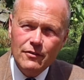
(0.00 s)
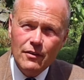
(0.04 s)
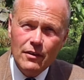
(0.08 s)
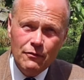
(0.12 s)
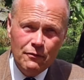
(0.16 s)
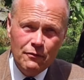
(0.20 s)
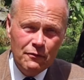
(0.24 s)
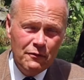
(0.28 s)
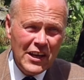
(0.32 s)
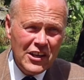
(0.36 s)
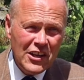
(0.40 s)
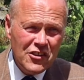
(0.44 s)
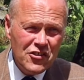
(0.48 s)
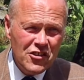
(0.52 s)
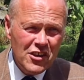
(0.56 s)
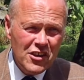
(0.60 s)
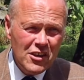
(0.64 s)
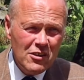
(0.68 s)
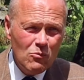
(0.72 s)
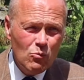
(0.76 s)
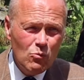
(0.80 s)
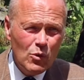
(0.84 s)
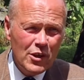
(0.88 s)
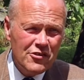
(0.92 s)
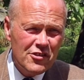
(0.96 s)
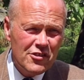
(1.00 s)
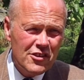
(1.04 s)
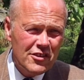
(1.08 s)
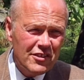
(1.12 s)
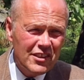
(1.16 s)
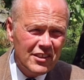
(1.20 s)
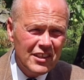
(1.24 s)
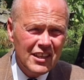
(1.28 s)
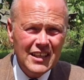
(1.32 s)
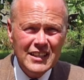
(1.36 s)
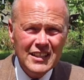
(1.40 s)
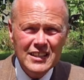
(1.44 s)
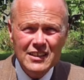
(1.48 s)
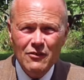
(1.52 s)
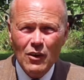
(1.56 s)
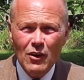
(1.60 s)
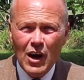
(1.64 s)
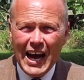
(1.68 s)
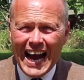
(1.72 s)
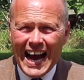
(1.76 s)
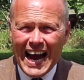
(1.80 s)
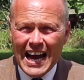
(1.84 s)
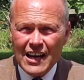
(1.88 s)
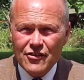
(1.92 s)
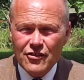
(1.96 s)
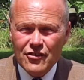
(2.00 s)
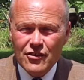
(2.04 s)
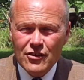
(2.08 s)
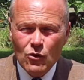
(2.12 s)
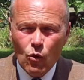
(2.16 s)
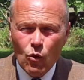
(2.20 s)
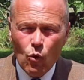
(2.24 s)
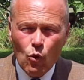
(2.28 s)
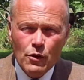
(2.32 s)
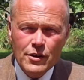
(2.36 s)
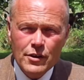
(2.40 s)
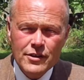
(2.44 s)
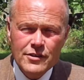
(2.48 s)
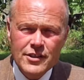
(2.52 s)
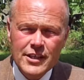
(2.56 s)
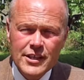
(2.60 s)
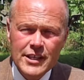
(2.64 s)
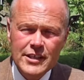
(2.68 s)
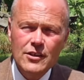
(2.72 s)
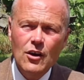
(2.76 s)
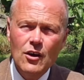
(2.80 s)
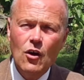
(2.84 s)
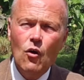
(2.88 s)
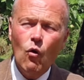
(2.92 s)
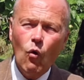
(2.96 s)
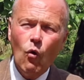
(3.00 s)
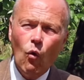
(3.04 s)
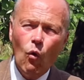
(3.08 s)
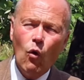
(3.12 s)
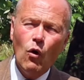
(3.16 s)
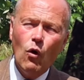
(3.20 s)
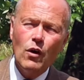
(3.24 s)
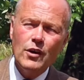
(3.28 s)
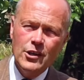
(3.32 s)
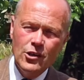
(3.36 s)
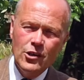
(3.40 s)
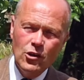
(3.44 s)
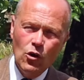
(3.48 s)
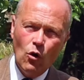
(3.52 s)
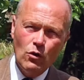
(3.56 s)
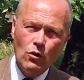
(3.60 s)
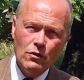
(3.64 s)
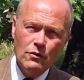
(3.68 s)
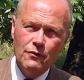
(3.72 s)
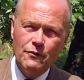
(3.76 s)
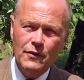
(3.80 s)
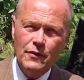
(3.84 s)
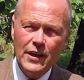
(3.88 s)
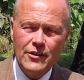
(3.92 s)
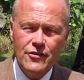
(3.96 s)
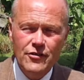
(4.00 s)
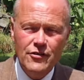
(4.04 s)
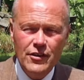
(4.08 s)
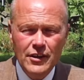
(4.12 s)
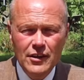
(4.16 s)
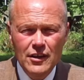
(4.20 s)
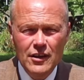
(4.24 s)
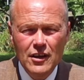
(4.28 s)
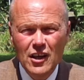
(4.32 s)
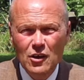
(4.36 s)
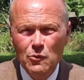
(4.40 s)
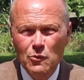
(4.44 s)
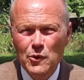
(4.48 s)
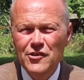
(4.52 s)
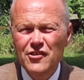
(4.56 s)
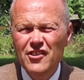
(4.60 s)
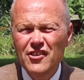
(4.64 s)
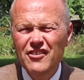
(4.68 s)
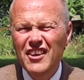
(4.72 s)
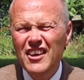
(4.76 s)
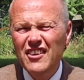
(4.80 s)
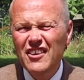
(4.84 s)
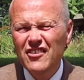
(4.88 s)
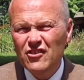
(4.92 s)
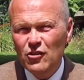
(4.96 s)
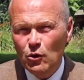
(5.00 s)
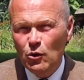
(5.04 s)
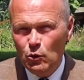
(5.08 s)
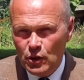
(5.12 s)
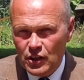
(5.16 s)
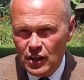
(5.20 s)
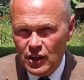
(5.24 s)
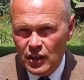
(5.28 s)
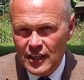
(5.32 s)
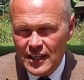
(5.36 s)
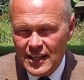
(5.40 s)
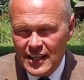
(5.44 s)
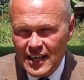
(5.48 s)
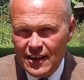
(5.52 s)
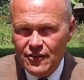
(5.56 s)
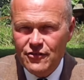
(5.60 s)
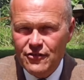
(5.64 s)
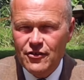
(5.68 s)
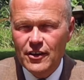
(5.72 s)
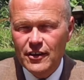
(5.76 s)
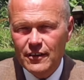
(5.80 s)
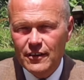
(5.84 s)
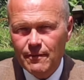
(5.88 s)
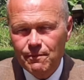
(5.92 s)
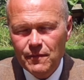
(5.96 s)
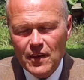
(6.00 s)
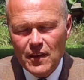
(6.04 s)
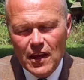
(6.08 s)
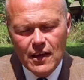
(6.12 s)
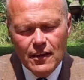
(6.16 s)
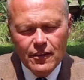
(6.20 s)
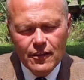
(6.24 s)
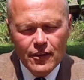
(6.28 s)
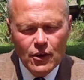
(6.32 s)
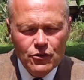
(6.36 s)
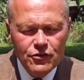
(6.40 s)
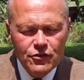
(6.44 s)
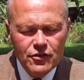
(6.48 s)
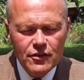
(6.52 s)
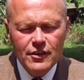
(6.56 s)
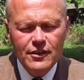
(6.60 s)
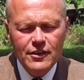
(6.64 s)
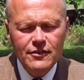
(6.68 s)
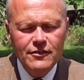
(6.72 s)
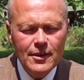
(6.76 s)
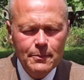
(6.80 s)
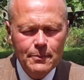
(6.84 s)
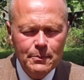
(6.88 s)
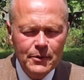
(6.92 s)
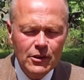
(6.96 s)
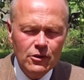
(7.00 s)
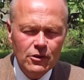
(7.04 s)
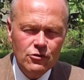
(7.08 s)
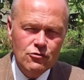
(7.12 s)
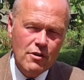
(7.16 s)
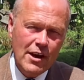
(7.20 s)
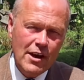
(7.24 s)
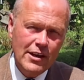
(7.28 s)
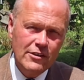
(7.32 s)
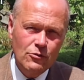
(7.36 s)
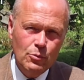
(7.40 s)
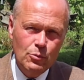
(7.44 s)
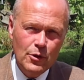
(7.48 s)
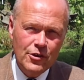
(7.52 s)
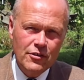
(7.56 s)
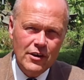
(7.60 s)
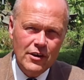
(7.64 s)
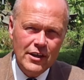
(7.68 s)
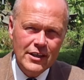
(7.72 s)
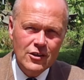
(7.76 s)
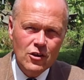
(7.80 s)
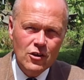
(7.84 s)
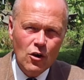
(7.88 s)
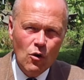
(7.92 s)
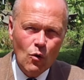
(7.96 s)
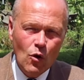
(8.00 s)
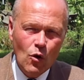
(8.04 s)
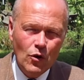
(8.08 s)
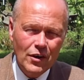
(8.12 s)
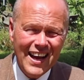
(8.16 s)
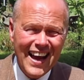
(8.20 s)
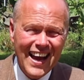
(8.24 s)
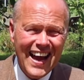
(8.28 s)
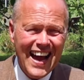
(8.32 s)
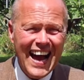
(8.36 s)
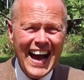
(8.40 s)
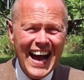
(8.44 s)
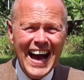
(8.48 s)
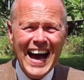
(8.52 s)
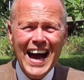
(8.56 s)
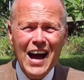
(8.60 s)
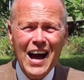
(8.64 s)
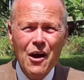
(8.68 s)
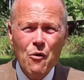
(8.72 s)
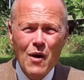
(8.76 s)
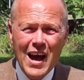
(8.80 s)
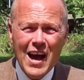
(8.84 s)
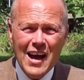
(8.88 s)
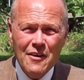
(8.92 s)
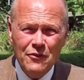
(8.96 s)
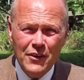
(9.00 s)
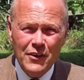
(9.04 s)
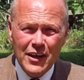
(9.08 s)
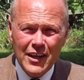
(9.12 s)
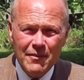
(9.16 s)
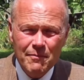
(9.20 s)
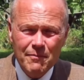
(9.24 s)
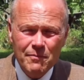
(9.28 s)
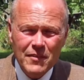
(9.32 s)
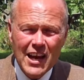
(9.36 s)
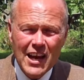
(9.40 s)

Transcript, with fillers: fiction which is kind of action oriented or non-fiction which is historical in nature. Those are the typical trends which I go on. However,